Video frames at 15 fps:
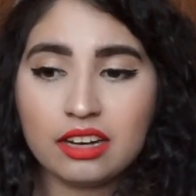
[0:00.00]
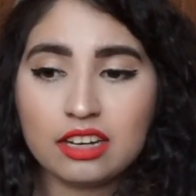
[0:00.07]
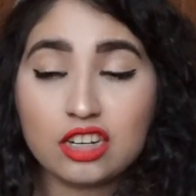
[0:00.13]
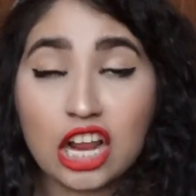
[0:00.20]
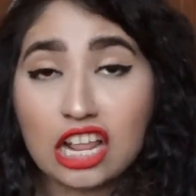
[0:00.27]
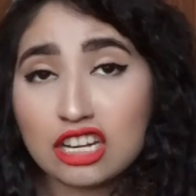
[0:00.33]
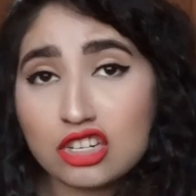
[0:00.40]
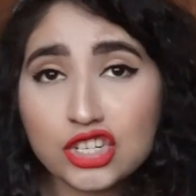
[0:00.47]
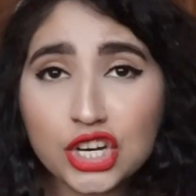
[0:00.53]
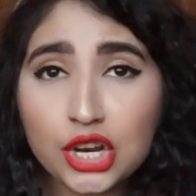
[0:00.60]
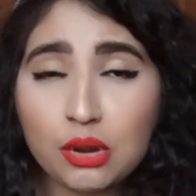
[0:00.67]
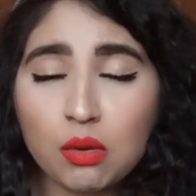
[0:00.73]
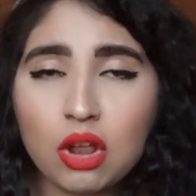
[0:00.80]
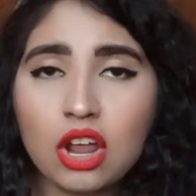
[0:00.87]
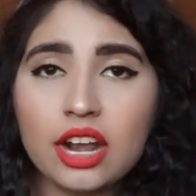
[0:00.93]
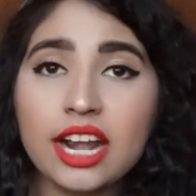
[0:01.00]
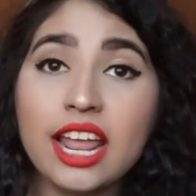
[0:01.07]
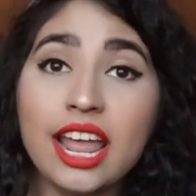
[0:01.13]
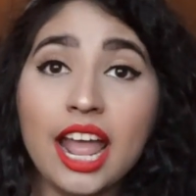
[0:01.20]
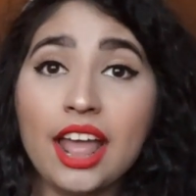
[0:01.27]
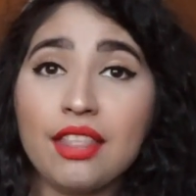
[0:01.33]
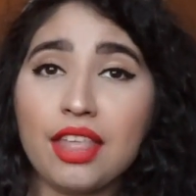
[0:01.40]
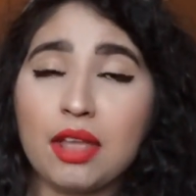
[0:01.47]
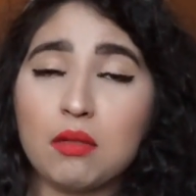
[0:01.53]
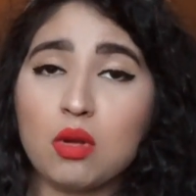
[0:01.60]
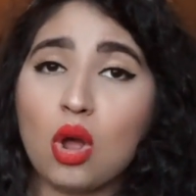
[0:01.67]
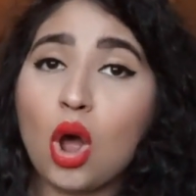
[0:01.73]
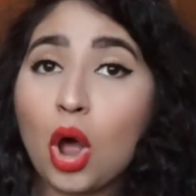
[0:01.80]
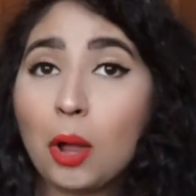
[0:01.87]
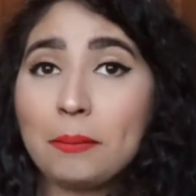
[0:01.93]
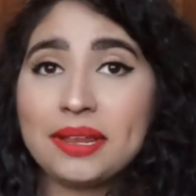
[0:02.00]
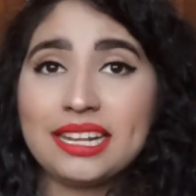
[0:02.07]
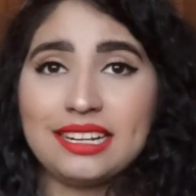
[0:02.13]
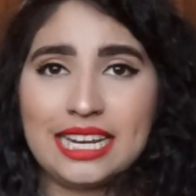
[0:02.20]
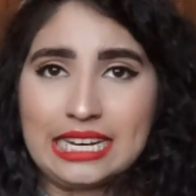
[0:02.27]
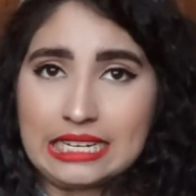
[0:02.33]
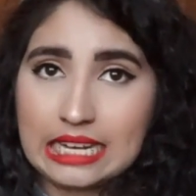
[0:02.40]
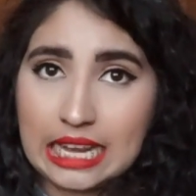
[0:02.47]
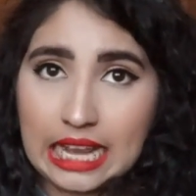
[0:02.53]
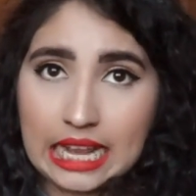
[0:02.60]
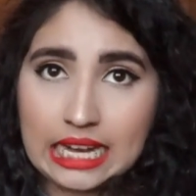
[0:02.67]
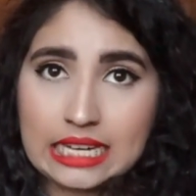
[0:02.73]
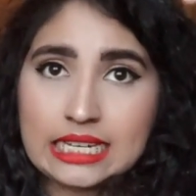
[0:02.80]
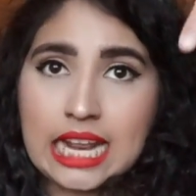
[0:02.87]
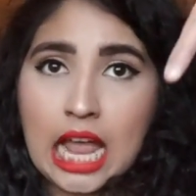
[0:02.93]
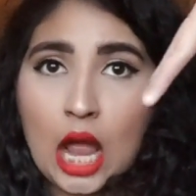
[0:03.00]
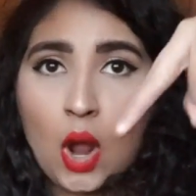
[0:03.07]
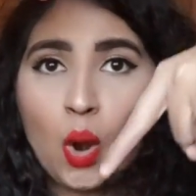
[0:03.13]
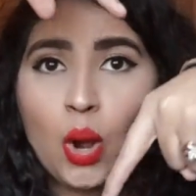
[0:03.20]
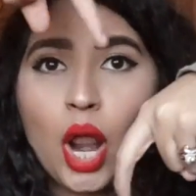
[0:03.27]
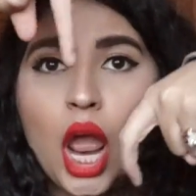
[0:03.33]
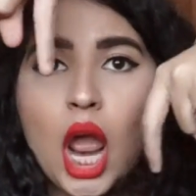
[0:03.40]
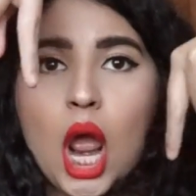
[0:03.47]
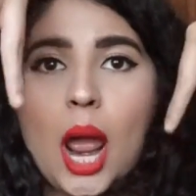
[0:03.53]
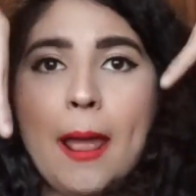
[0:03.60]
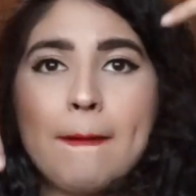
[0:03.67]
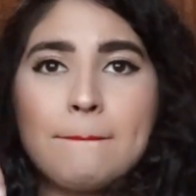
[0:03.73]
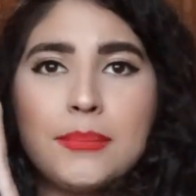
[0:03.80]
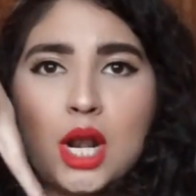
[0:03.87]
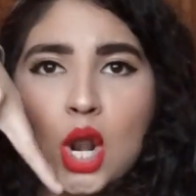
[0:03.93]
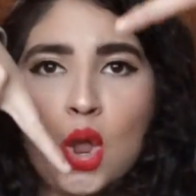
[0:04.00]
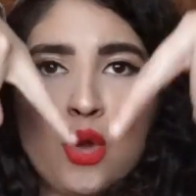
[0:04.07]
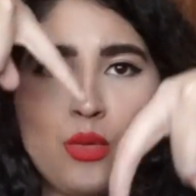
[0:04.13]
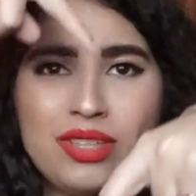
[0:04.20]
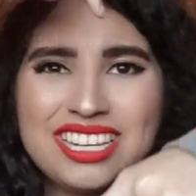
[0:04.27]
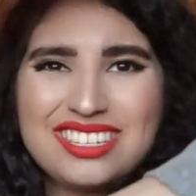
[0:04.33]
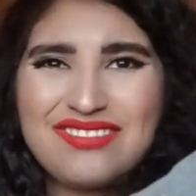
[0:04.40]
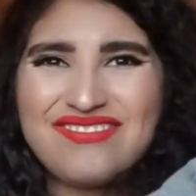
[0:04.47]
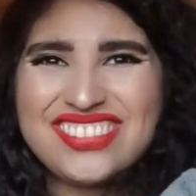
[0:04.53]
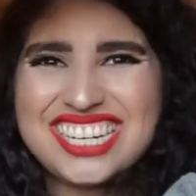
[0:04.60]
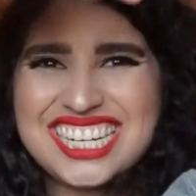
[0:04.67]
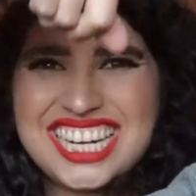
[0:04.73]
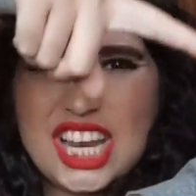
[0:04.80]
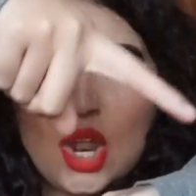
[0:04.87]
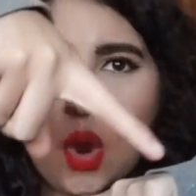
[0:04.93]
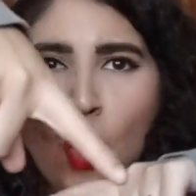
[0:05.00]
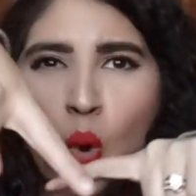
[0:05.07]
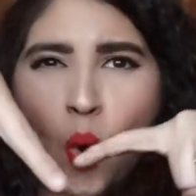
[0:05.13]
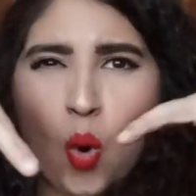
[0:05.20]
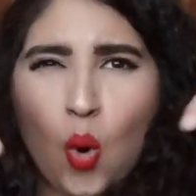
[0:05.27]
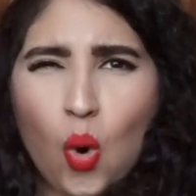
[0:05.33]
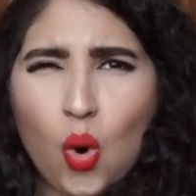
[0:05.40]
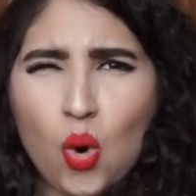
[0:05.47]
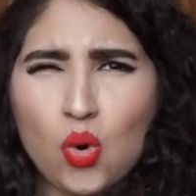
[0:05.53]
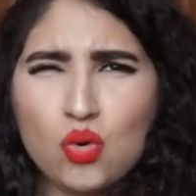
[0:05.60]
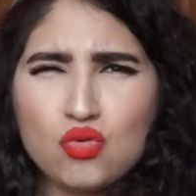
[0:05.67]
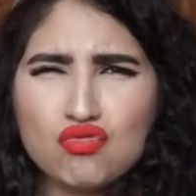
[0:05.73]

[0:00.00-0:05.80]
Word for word: challenging you on, they will all be linked down below this video.